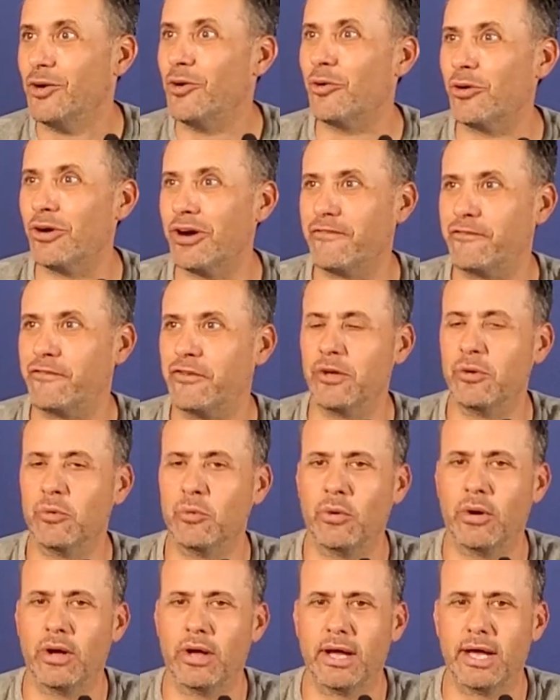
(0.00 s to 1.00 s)
or if it
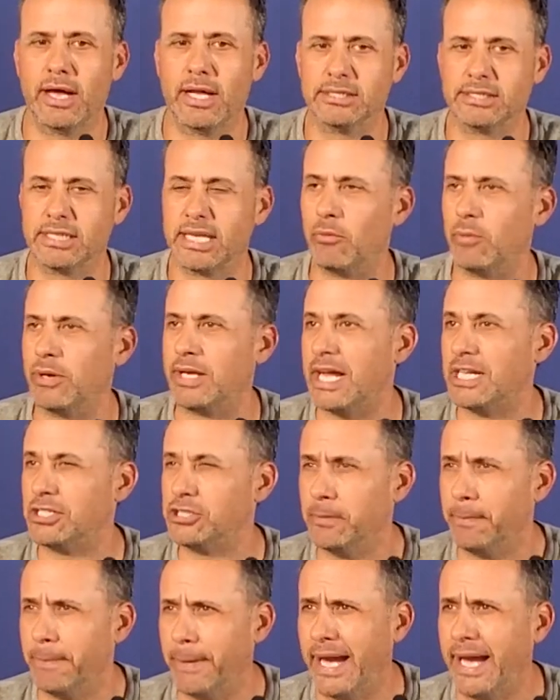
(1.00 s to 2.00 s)
was, we
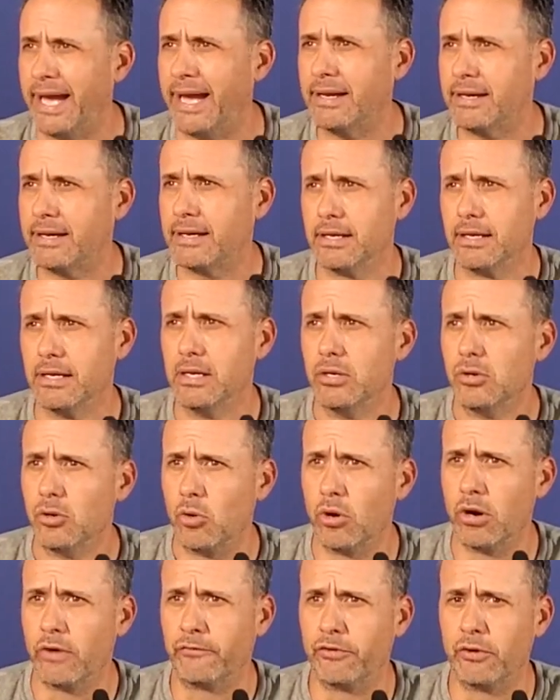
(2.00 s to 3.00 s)
got your back,
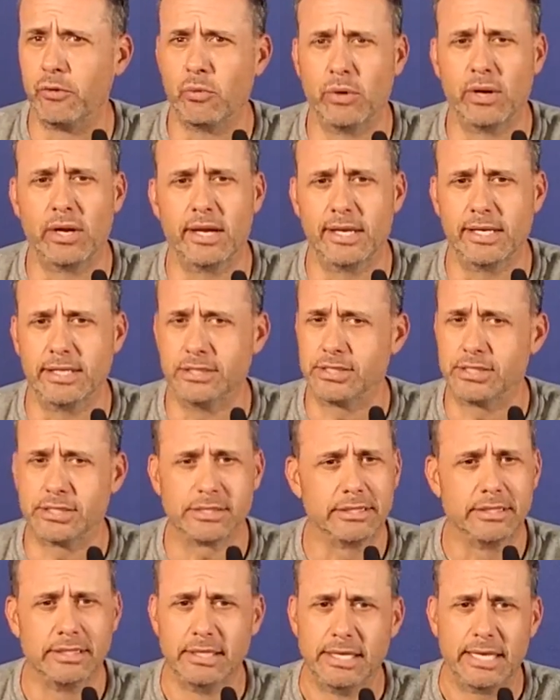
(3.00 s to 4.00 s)
or if it
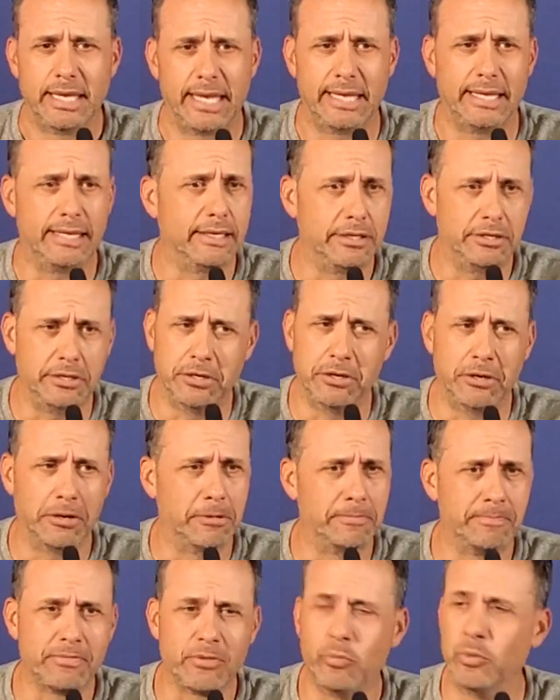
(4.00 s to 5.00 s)
was, hey, you
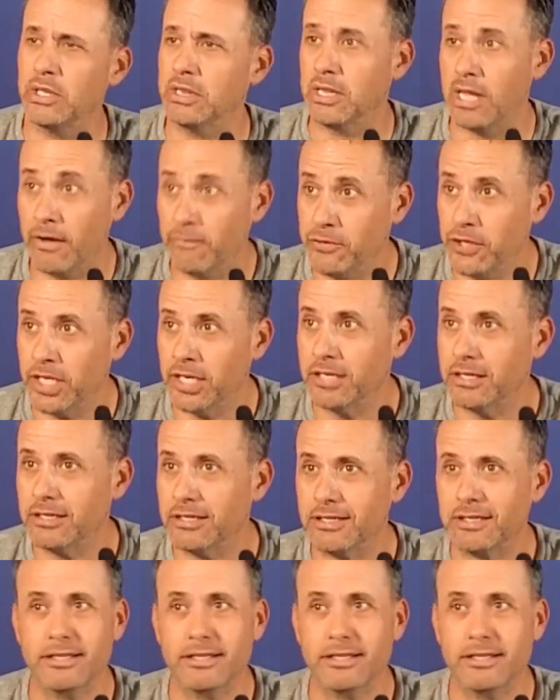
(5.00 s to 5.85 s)
know, we love you,